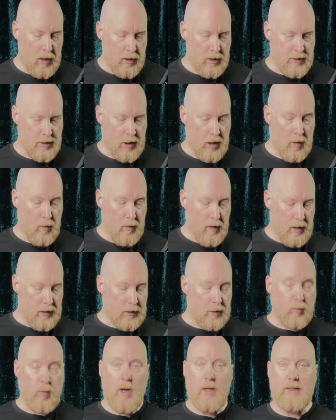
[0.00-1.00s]
So a
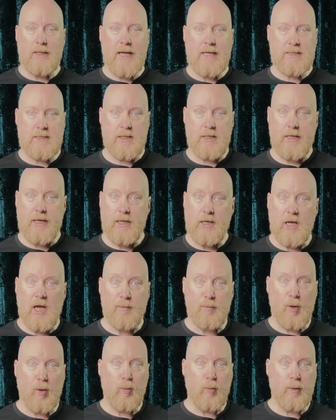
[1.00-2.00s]
little while later they
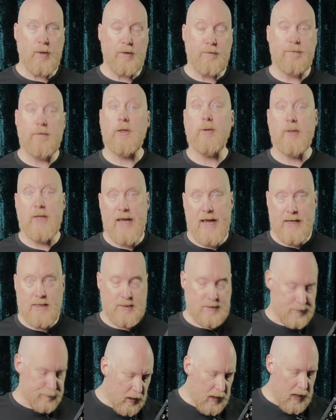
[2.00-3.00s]
came up with fluid
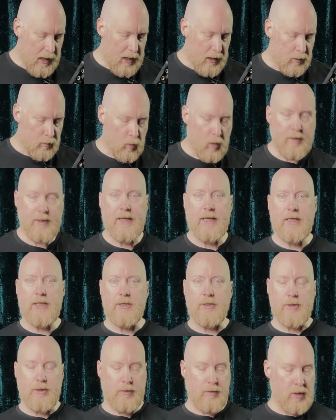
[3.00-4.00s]
heads, and what they
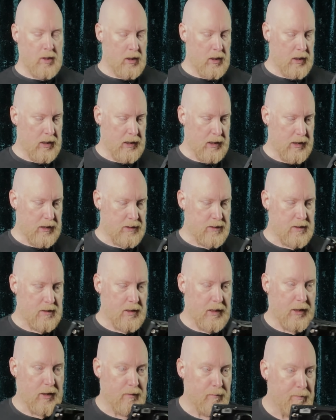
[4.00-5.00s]
can do is
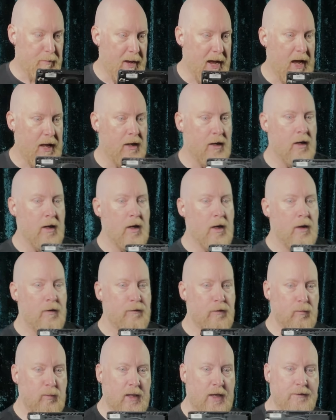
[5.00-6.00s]
they can pan
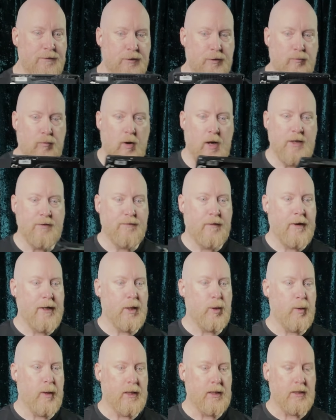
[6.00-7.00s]
from left and right very
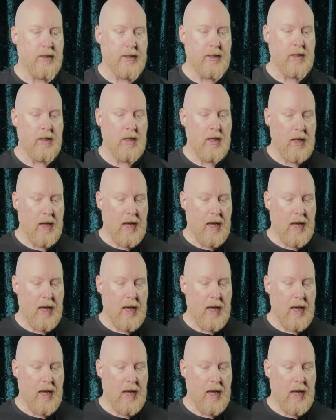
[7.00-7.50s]
quickly,